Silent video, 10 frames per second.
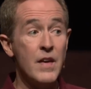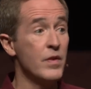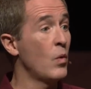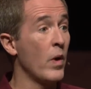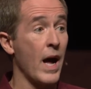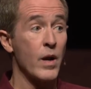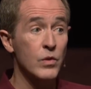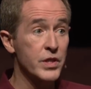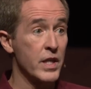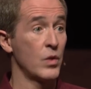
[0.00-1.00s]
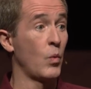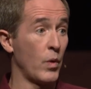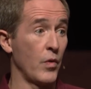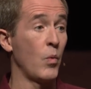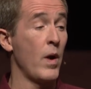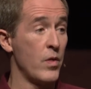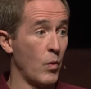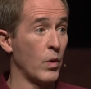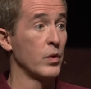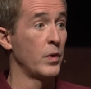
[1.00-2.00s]
even when I don't see the world the way the
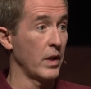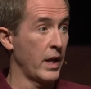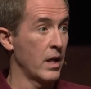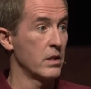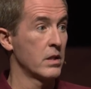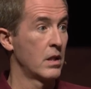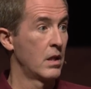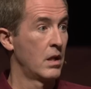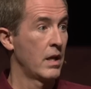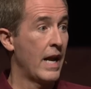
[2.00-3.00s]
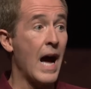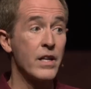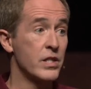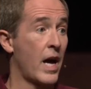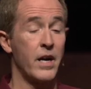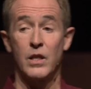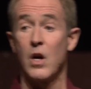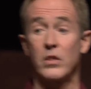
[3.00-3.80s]
world really is. And I decided a